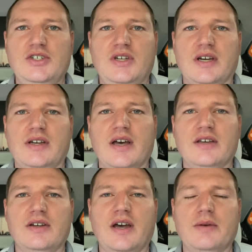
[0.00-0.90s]
You got
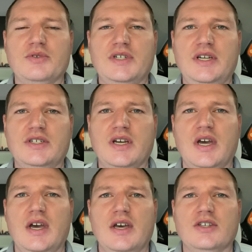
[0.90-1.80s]
Galley at Hyperchange.
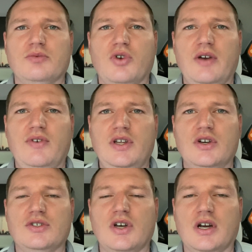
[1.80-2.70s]
Some great
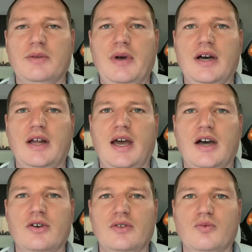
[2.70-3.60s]
videos talking about
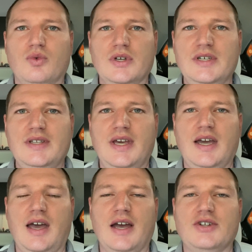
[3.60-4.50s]
how really they
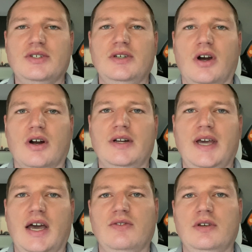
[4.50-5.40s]
actually already
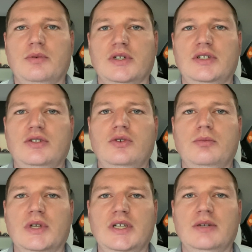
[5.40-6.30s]
have the ability to do
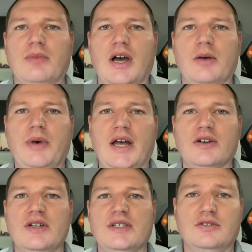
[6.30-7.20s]
1,000,000-mile
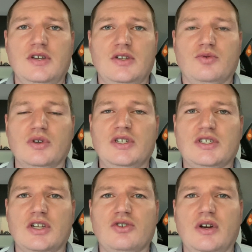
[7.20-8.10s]
batteries. It's really
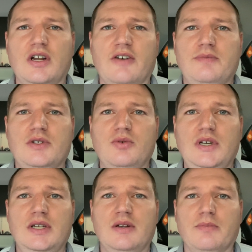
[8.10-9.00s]
just a trade-off
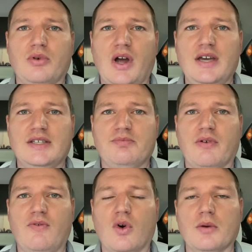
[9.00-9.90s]
between price,
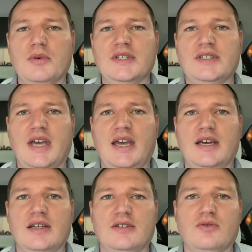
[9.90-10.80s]
performance,
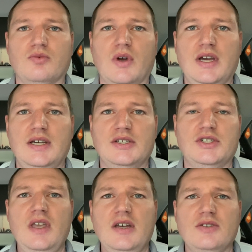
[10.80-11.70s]
and
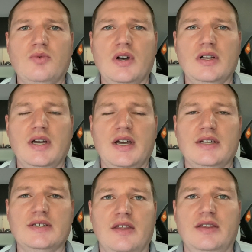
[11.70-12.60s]
range, as well
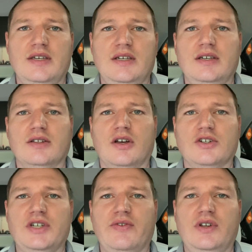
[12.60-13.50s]
as the
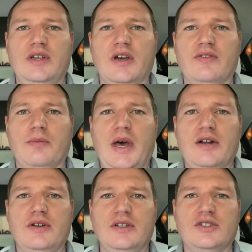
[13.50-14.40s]
longevity of the
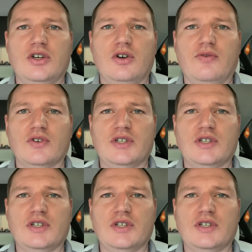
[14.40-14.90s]
battery. So for some